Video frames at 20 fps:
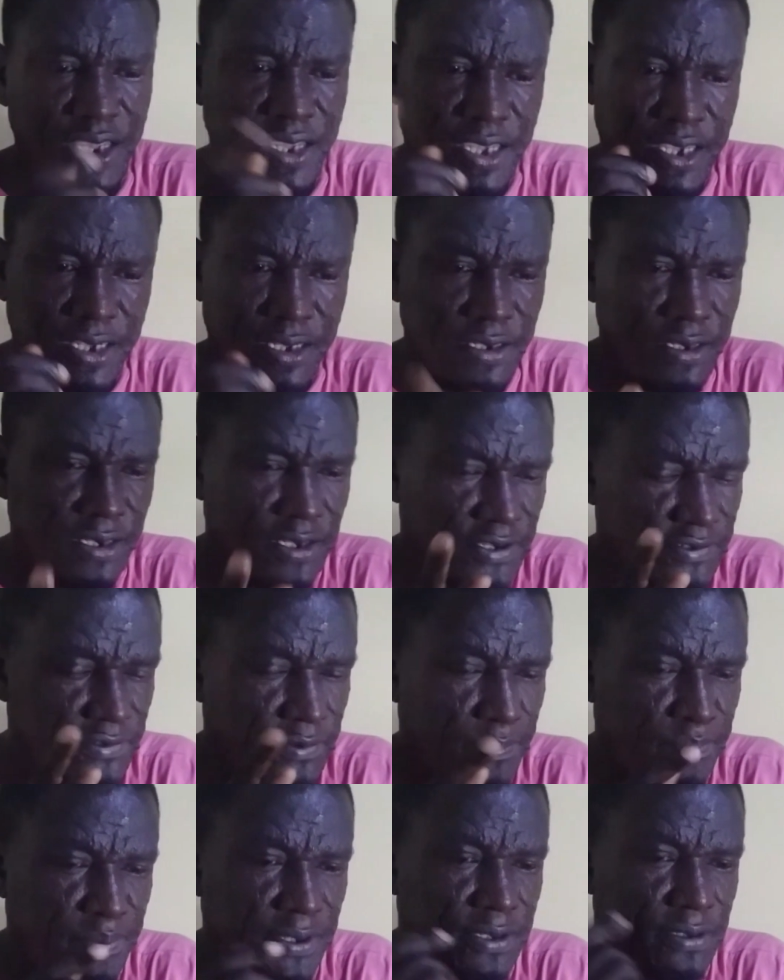kitty needs
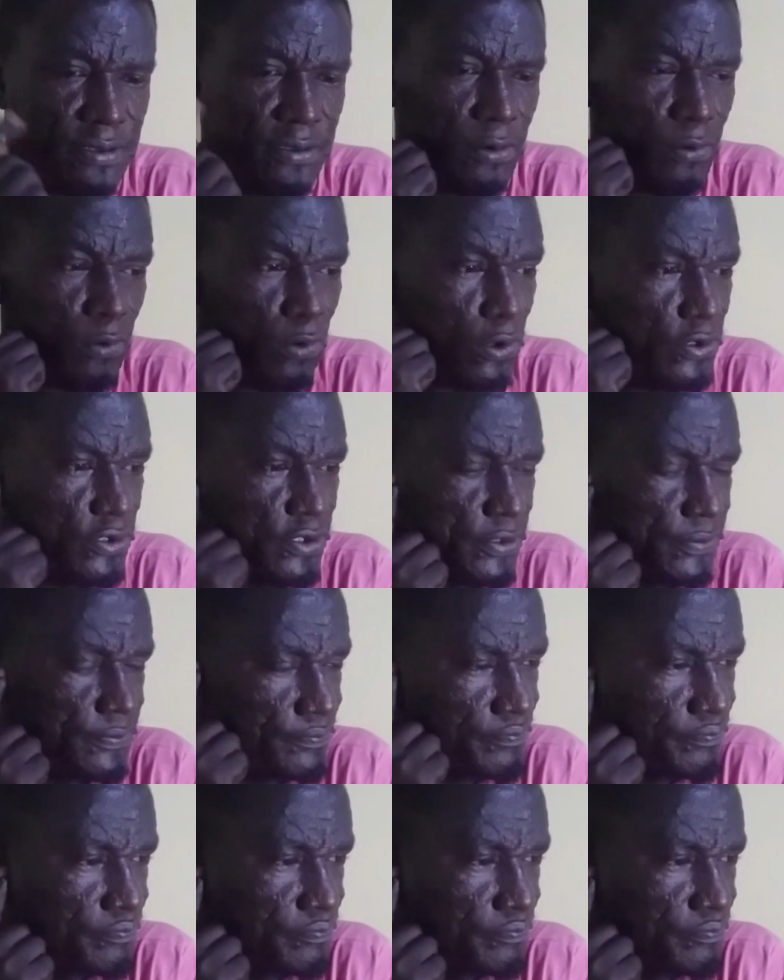to pick an award.